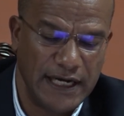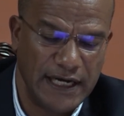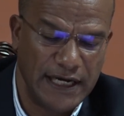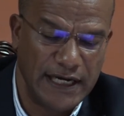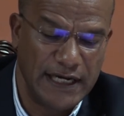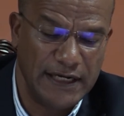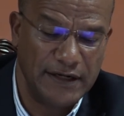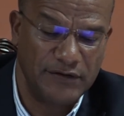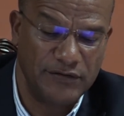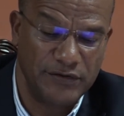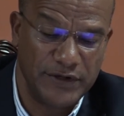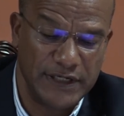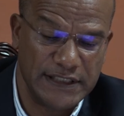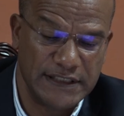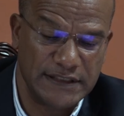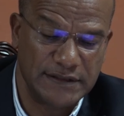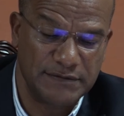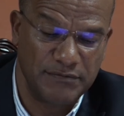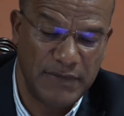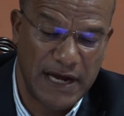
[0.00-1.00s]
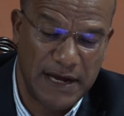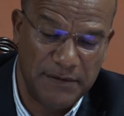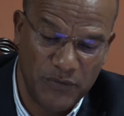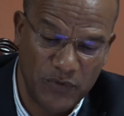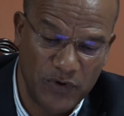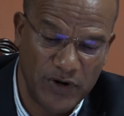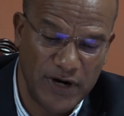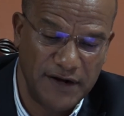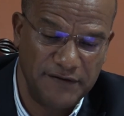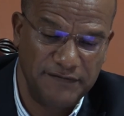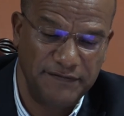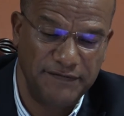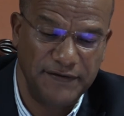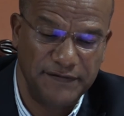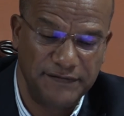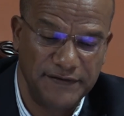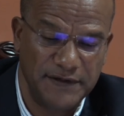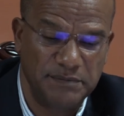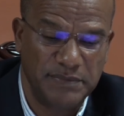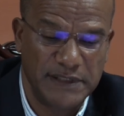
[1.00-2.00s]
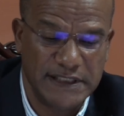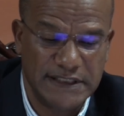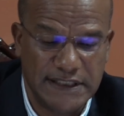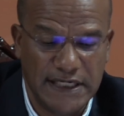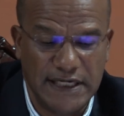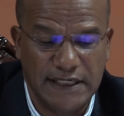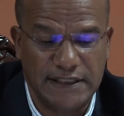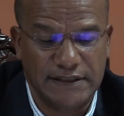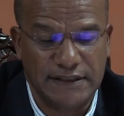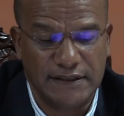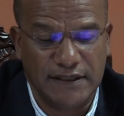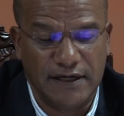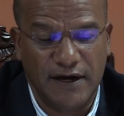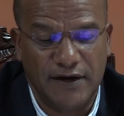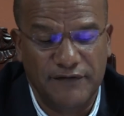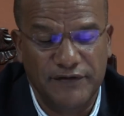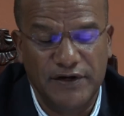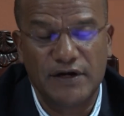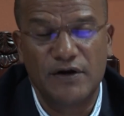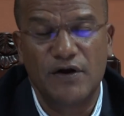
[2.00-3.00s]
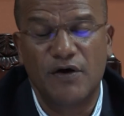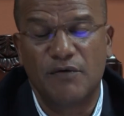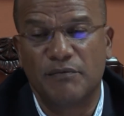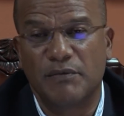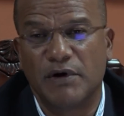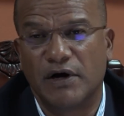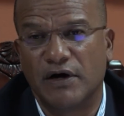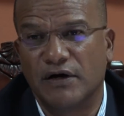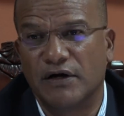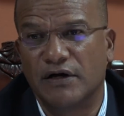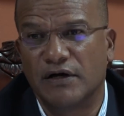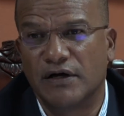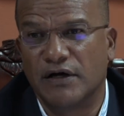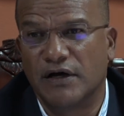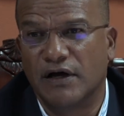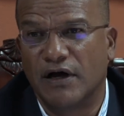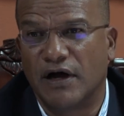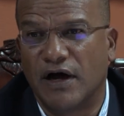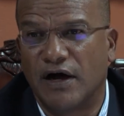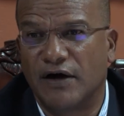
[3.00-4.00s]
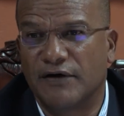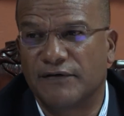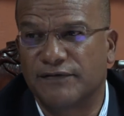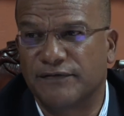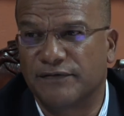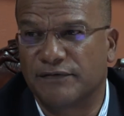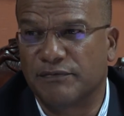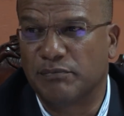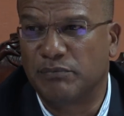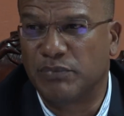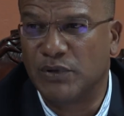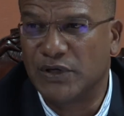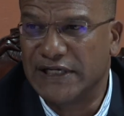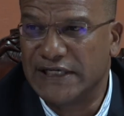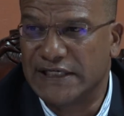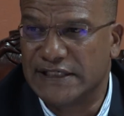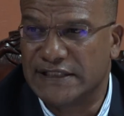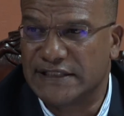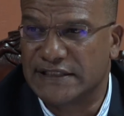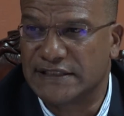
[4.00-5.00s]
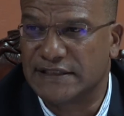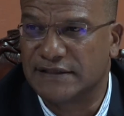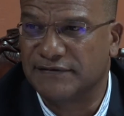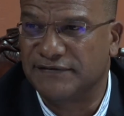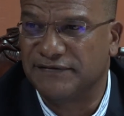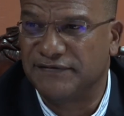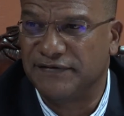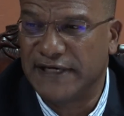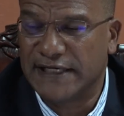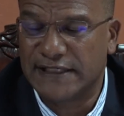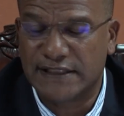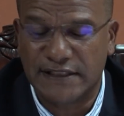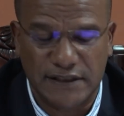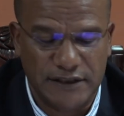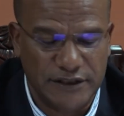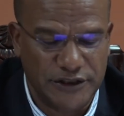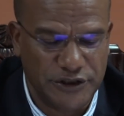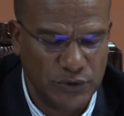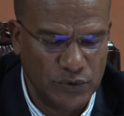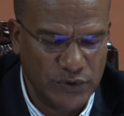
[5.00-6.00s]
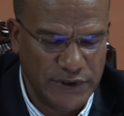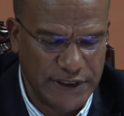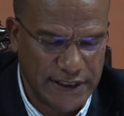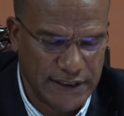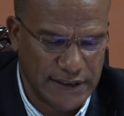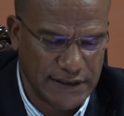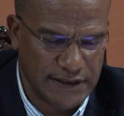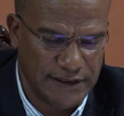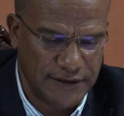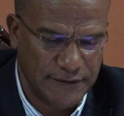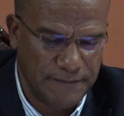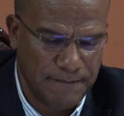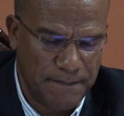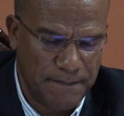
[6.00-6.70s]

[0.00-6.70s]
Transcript: increase by more than 50% of the number of police fatal shootings.